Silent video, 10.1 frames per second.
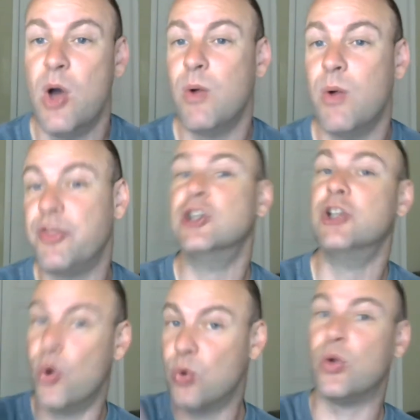what the
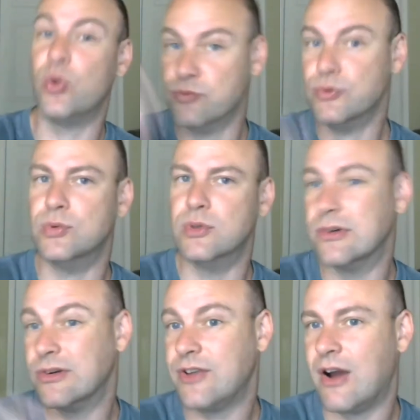local
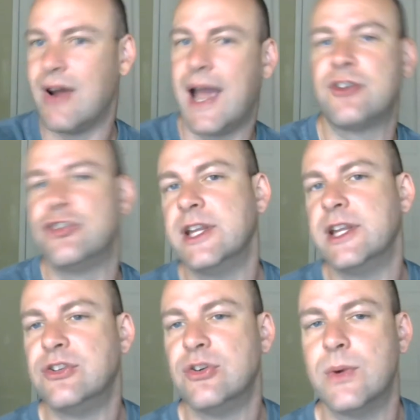rulers are actually
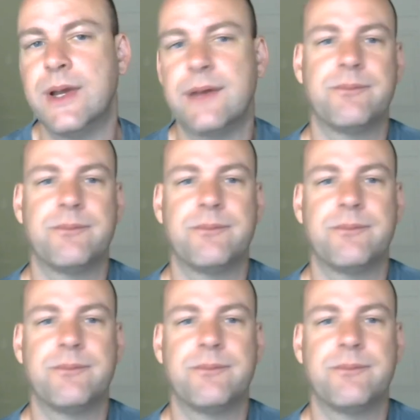doing.